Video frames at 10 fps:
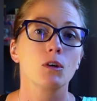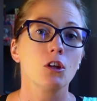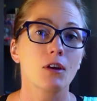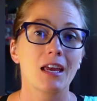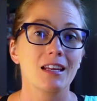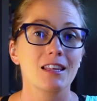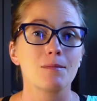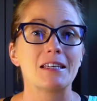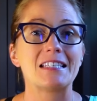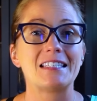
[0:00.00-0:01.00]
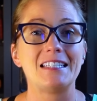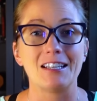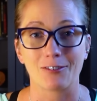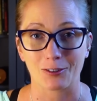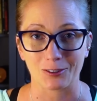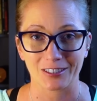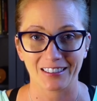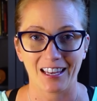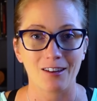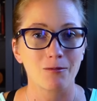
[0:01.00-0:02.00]
Relocating them is difficult,
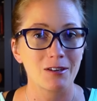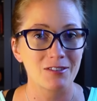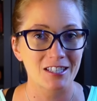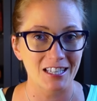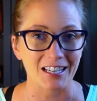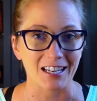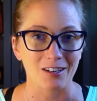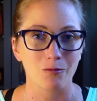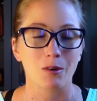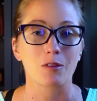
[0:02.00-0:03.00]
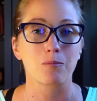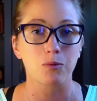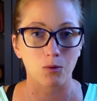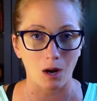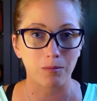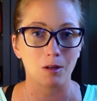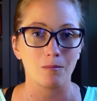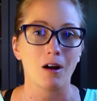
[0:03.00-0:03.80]
and we've seen it with problem